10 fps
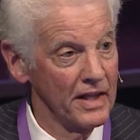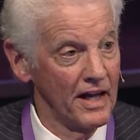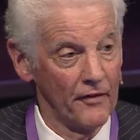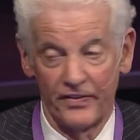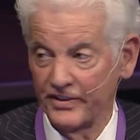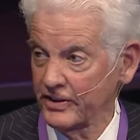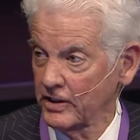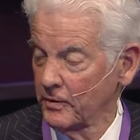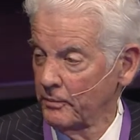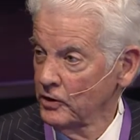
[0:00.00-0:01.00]
of
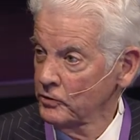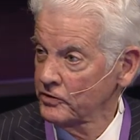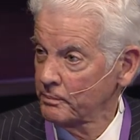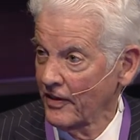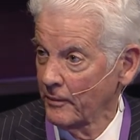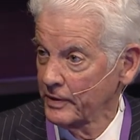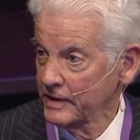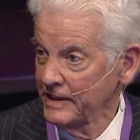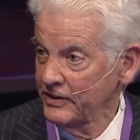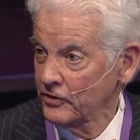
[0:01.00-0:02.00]
physical abuse by the
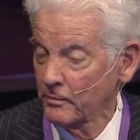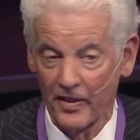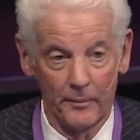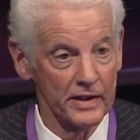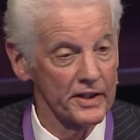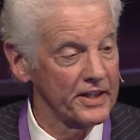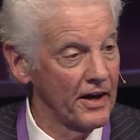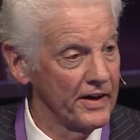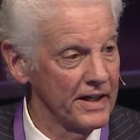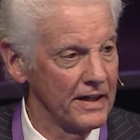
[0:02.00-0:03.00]
police or by the
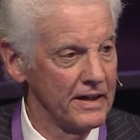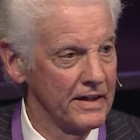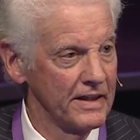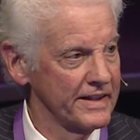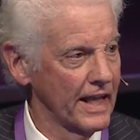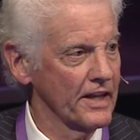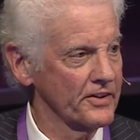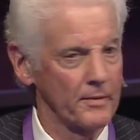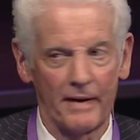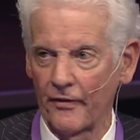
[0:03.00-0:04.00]
military? Tell
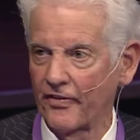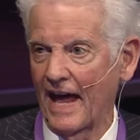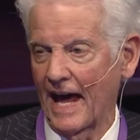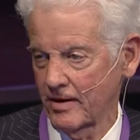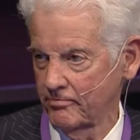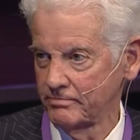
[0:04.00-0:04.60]
us about that.